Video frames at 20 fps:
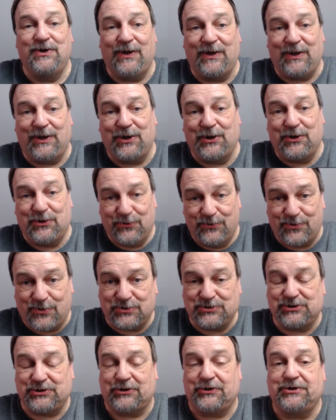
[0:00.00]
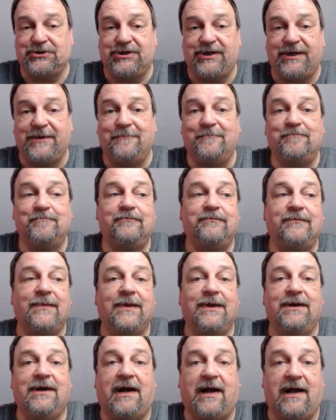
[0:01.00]
Google searching,
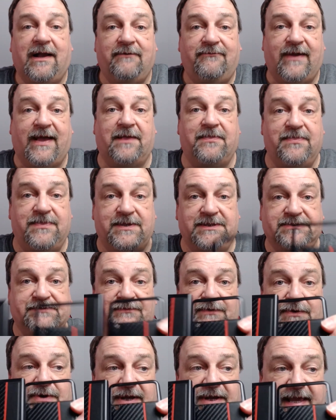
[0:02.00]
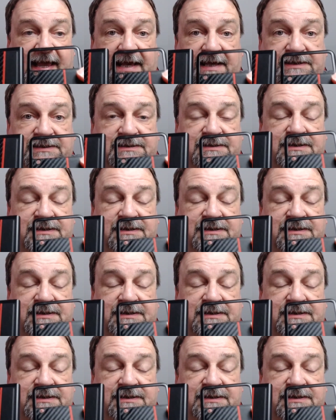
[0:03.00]
I found this very case,